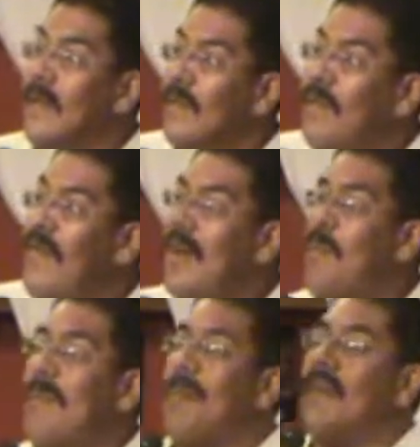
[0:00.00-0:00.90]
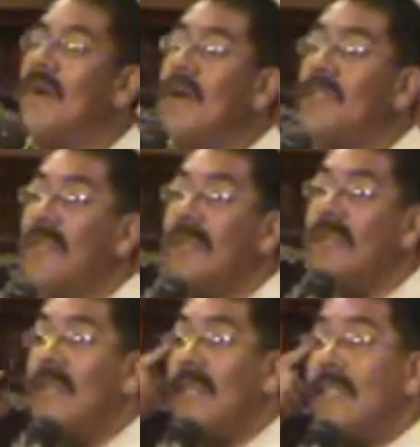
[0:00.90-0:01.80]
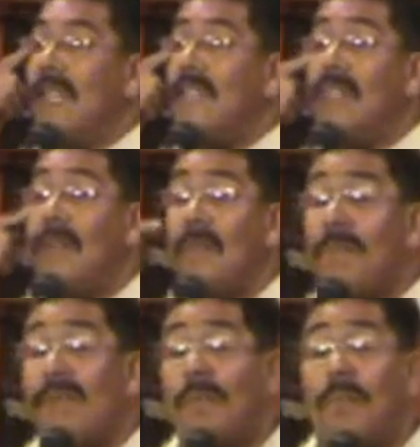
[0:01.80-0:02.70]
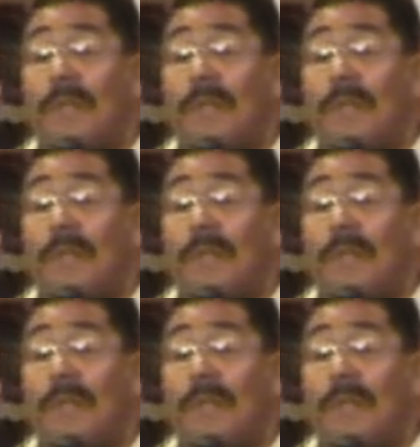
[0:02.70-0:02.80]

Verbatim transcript: We've had people in our church that should have been in